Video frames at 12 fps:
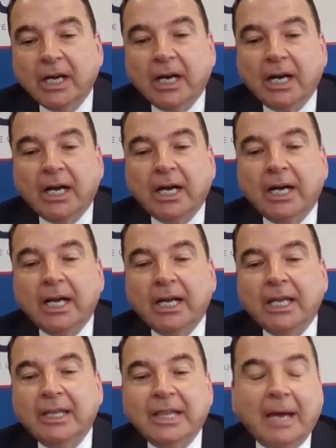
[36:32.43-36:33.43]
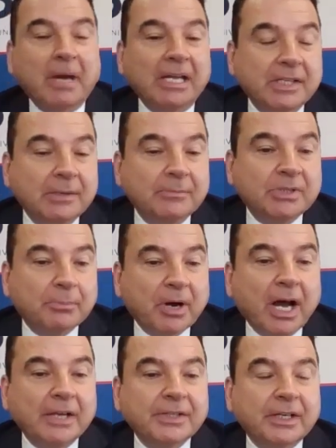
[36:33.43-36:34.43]
that might seem
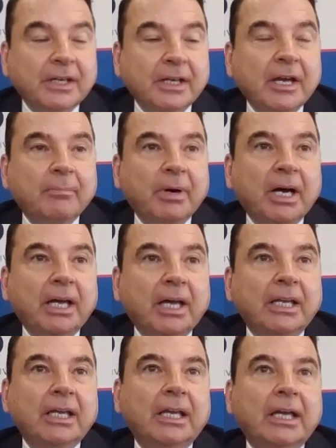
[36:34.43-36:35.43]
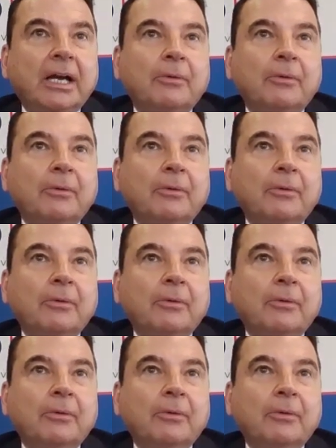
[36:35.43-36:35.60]
surprising. But